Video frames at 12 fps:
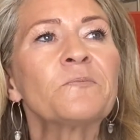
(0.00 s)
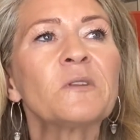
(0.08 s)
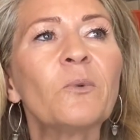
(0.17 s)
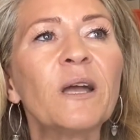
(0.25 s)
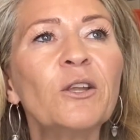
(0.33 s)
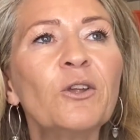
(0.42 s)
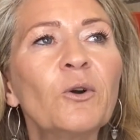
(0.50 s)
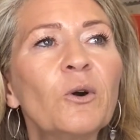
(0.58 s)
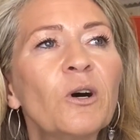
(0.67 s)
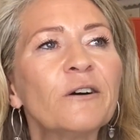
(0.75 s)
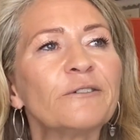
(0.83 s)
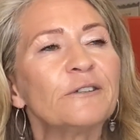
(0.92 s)
when you
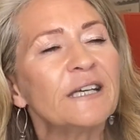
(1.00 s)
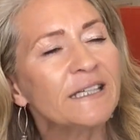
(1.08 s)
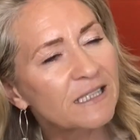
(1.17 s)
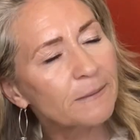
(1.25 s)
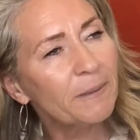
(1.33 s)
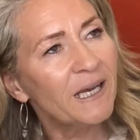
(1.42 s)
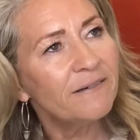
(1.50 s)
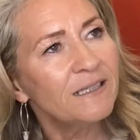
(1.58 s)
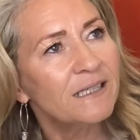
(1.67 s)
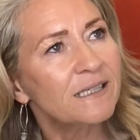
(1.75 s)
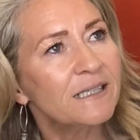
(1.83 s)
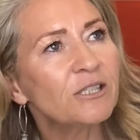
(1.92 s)
are
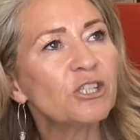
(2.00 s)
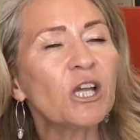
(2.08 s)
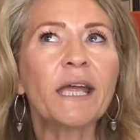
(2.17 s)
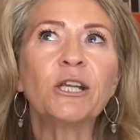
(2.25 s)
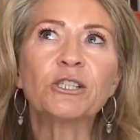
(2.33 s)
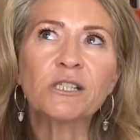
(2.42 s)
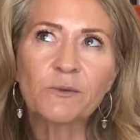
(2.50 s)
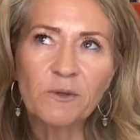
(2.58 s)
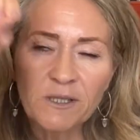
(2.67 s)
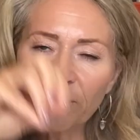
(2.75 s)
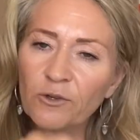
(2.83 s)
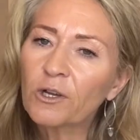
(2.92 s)
experiencing changes
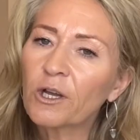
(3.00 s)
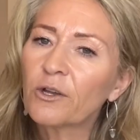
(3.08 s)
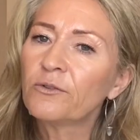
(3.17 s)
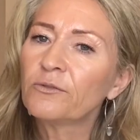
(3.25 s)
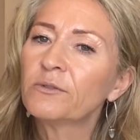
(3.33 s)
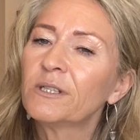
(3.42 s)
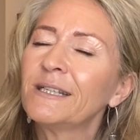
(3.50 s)
within your own